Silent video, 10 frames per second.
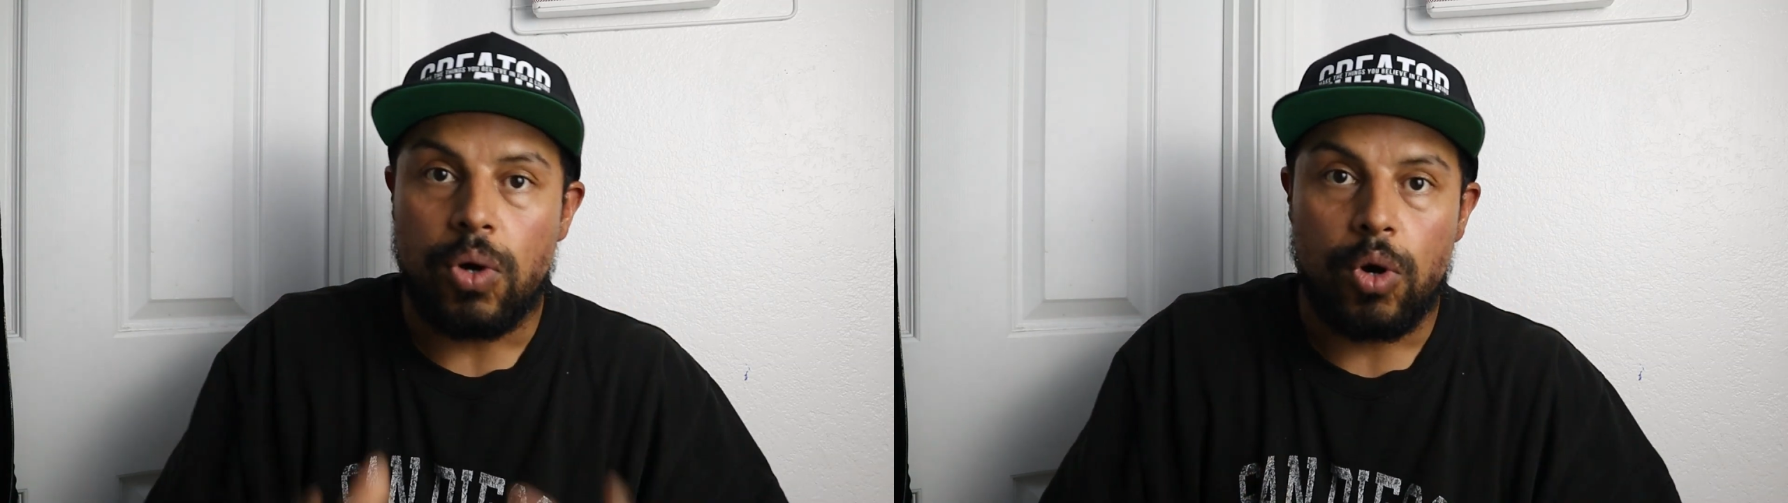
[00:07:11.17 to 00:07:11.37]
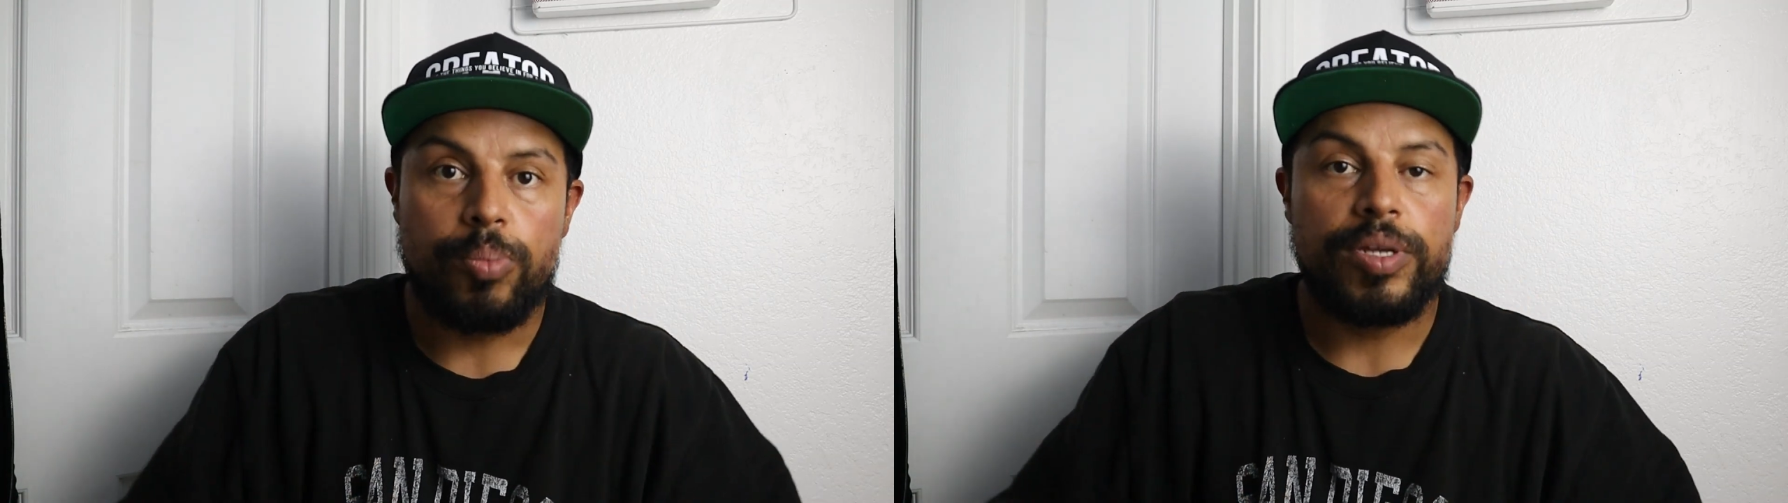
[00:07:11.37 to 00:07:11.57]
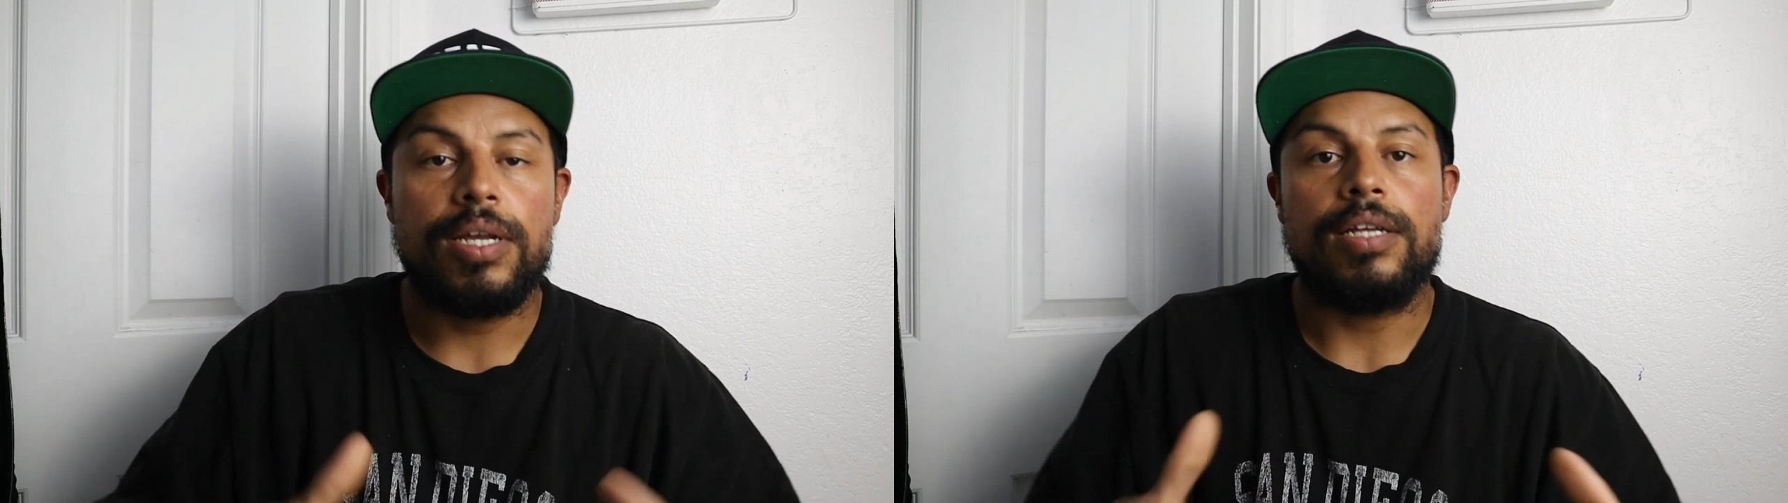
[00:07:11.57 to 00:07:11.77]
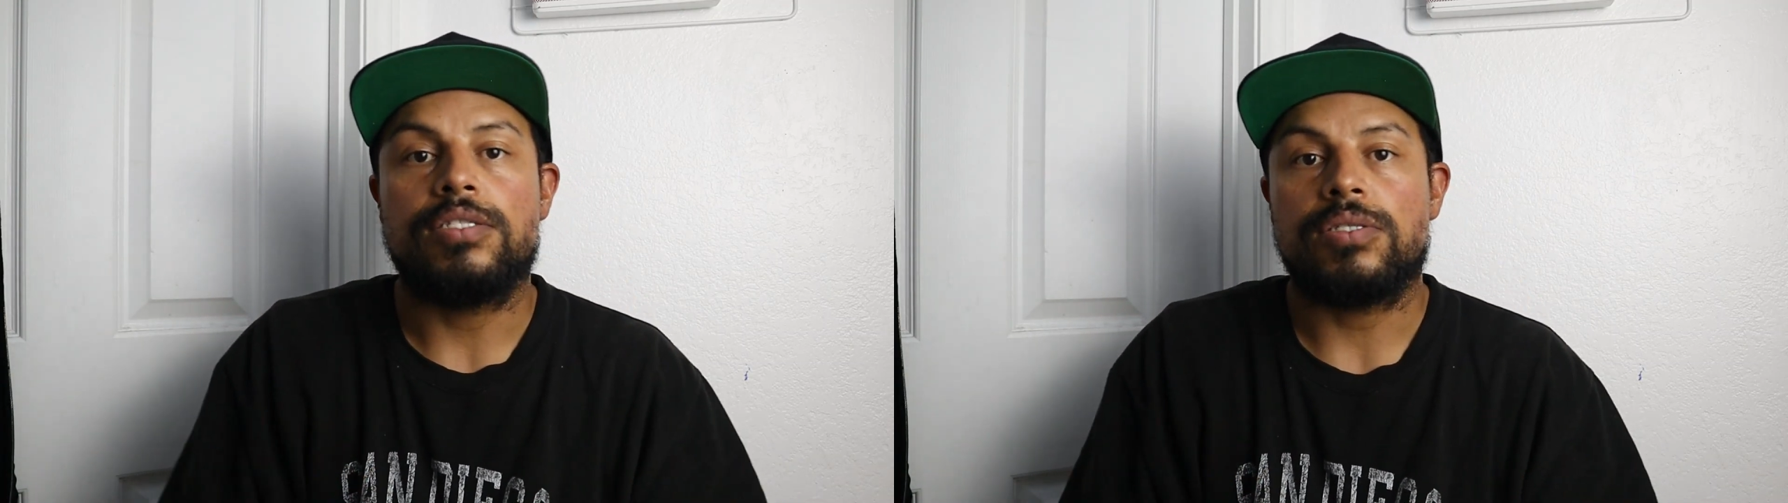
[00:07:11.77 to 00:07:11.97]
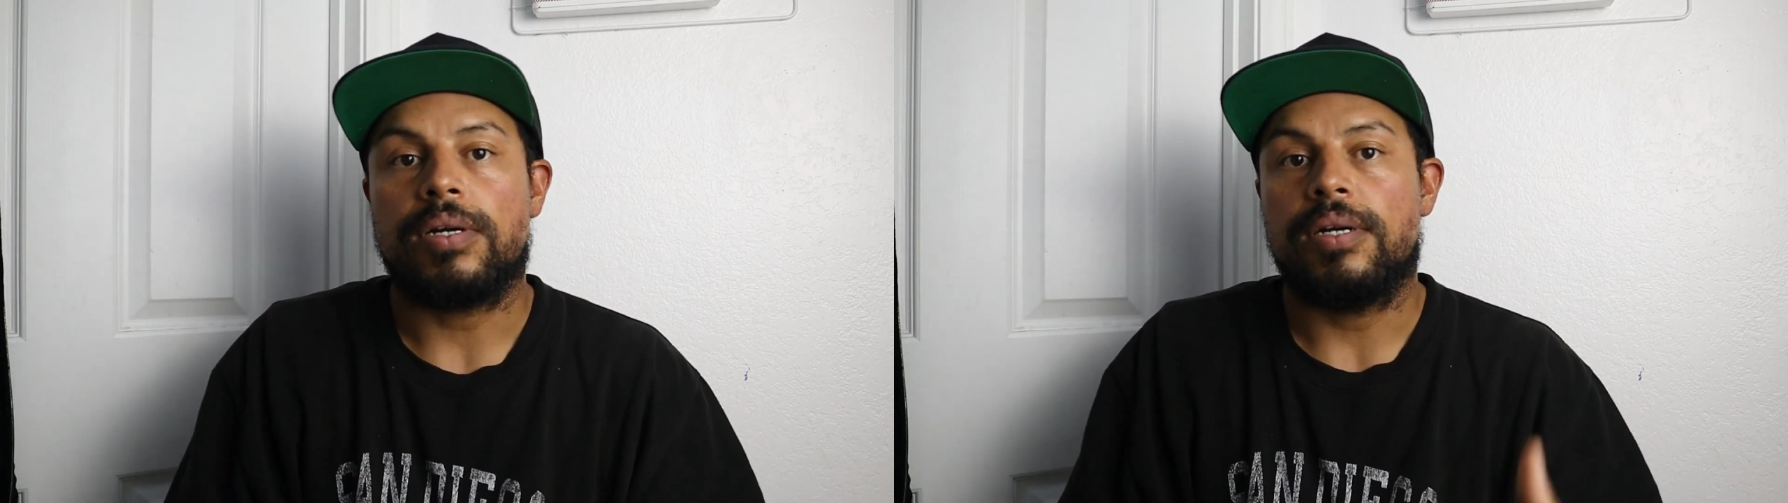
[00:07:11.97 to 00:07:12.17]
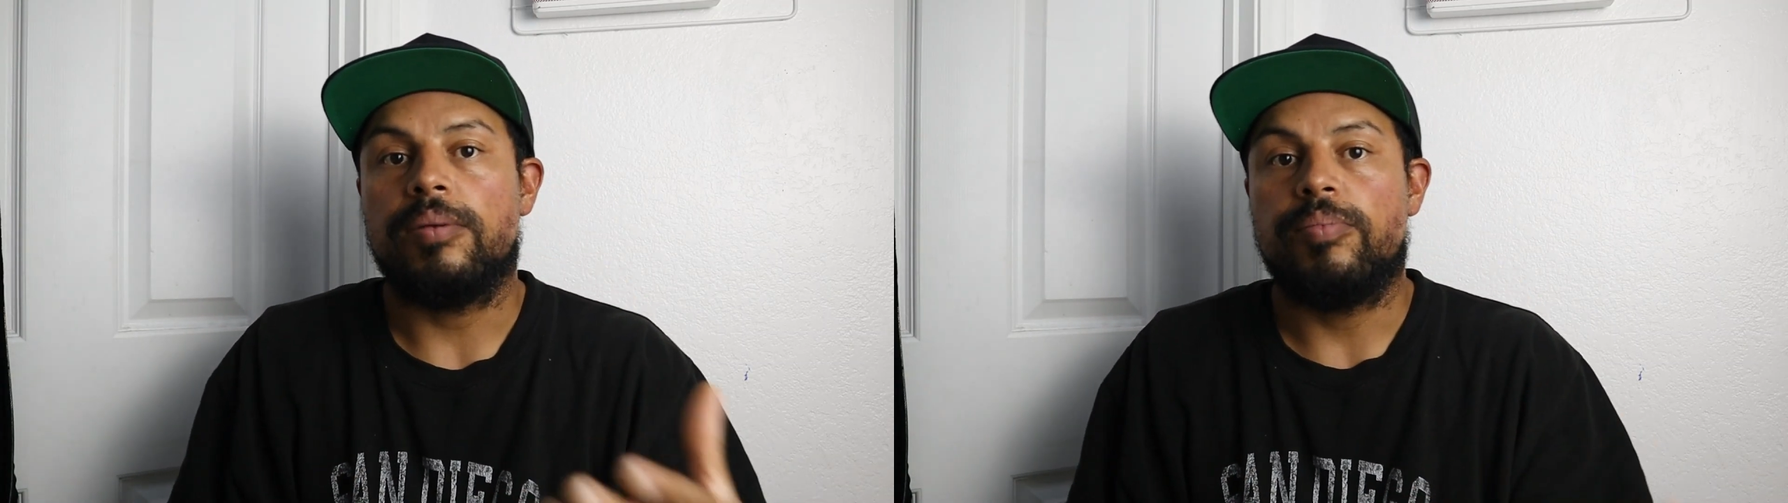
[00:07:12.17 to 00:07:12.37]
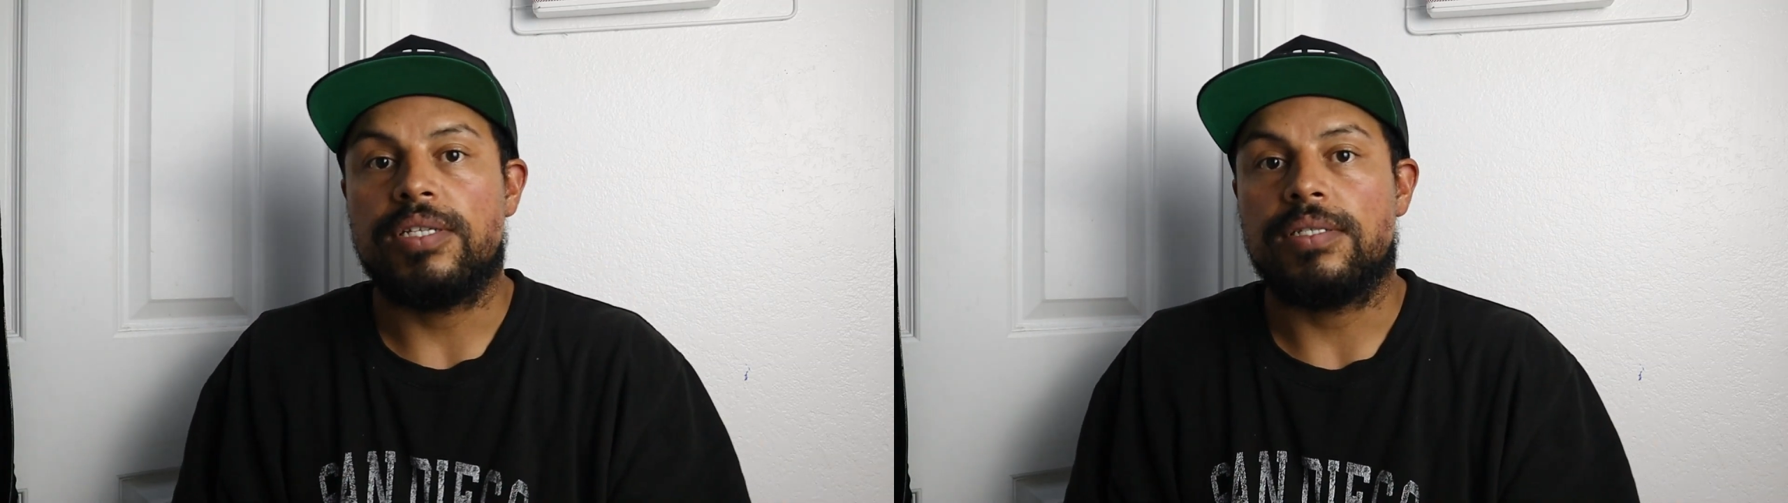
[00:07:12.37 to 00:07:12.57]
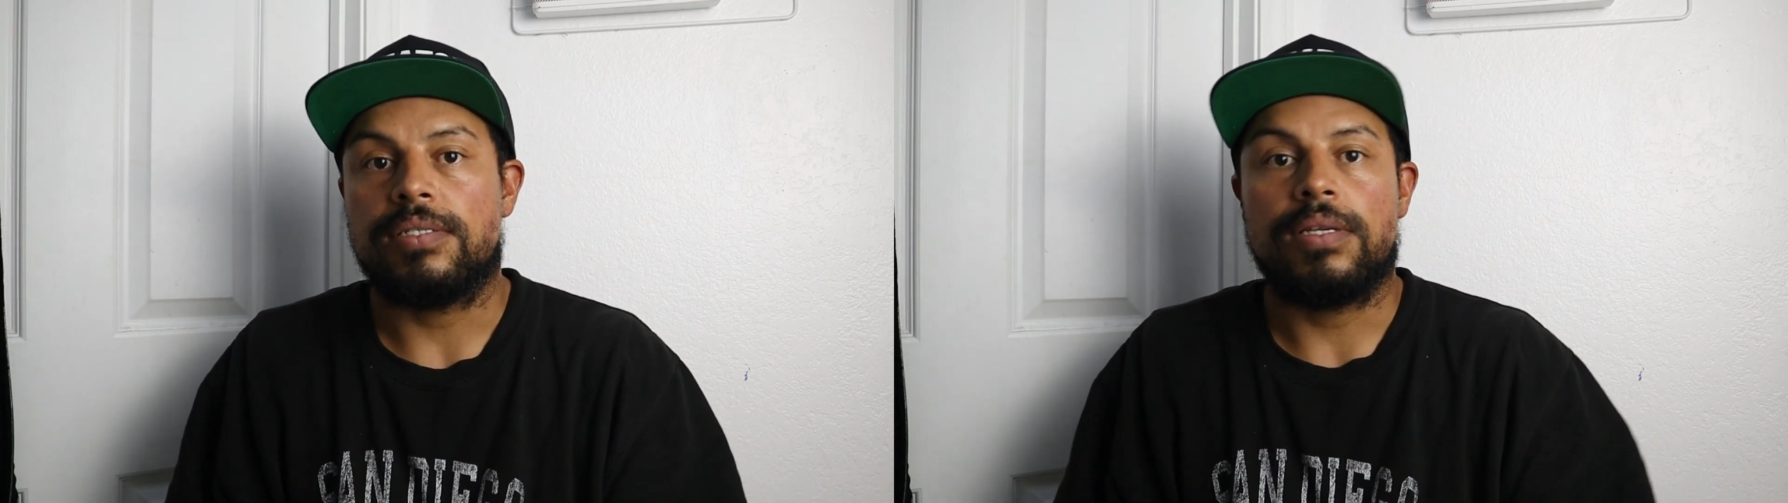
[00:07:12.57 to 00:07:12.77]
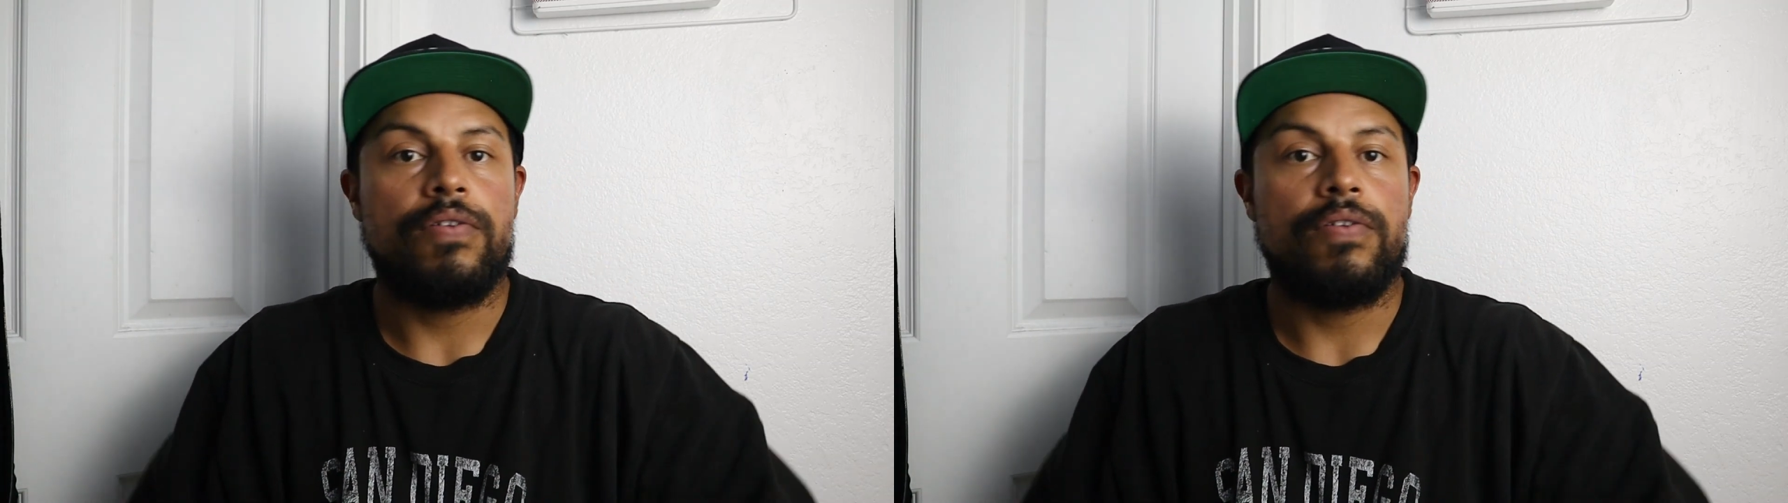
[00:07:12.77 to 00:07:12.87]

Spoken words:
Open and start a business